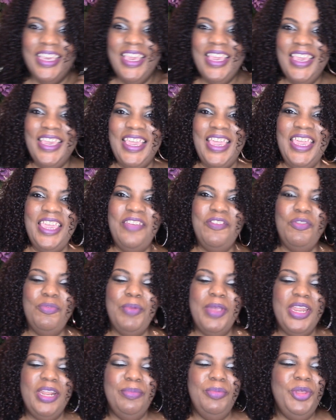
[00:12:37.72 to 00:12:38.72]
Hey
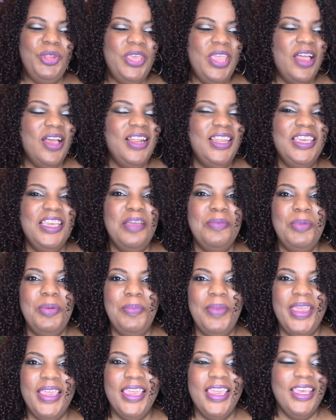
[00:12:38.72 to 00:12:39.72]
everybody, Beauty Holly coming
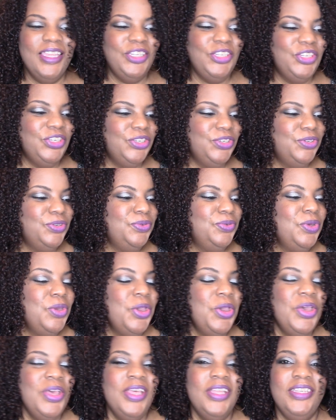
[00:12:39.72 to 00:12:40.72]
back at you
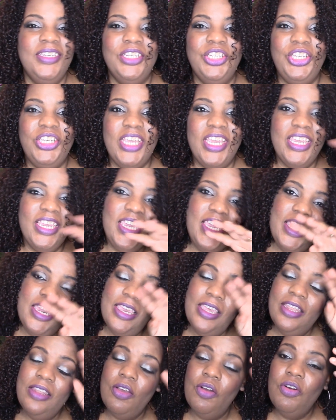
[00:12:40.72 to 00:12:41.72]
to check
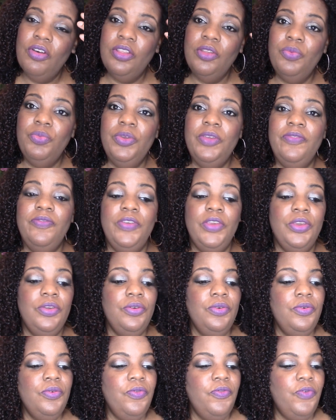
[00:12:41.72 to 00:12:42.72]
in on the
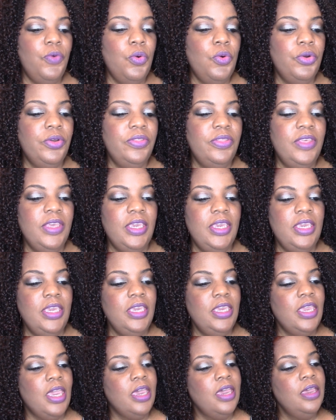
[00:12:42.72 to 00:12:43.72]
review for
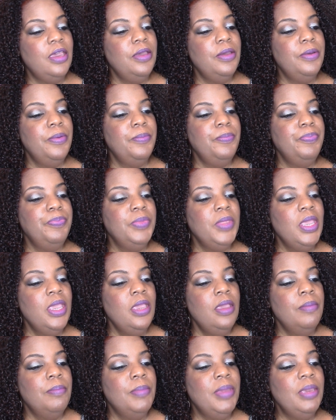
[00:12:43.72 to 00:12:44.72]
the
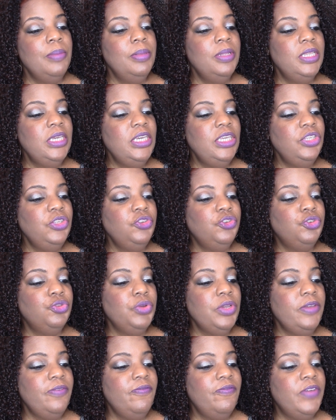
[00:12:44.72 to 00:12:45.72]
Maybelline
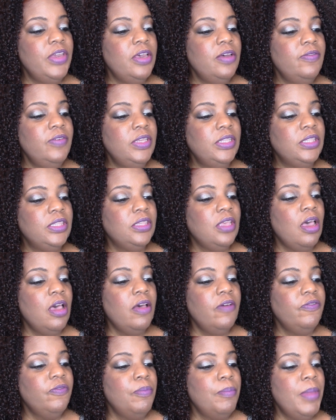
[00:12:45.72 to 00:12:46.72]
Dream Velvet
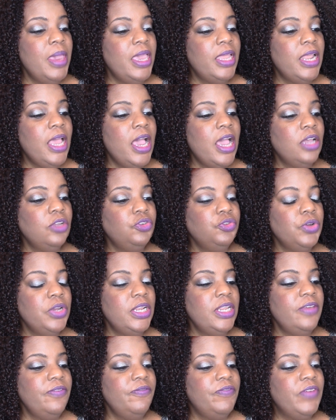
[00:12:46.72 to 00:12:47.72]
Soft Matte
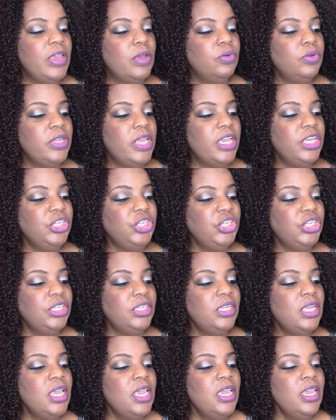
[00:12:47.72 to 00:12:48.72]
Hydrating
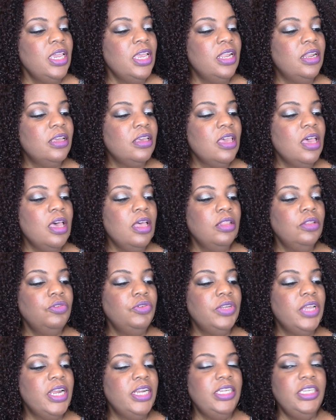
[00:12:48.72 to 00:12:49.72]
Foundation in the color
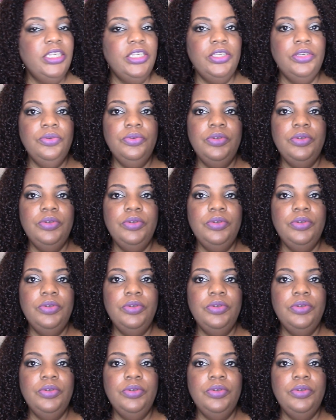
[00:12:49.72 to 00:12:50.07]
92